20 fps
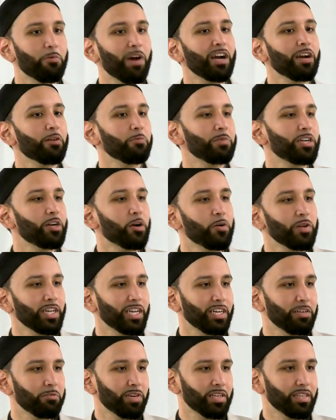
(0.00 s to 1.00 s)
why aren't we going
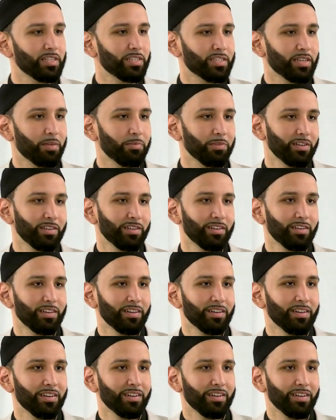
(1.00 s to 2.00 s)
anywhere this summer?
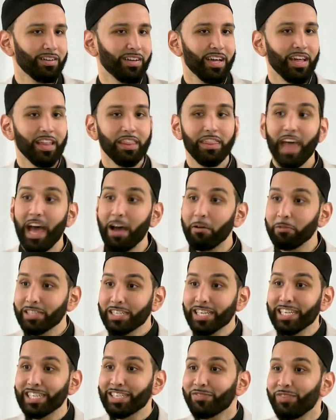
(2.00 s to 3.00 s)
That
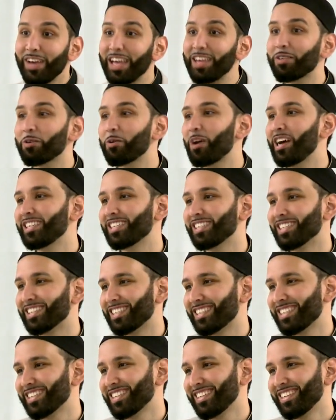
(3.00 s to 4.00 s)
was his faith
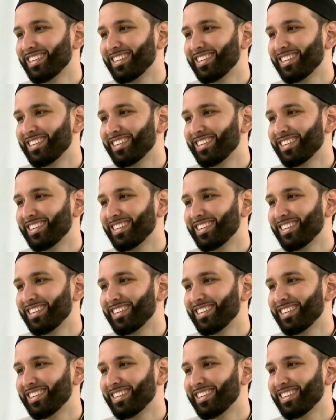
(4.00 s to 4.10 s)
crisis.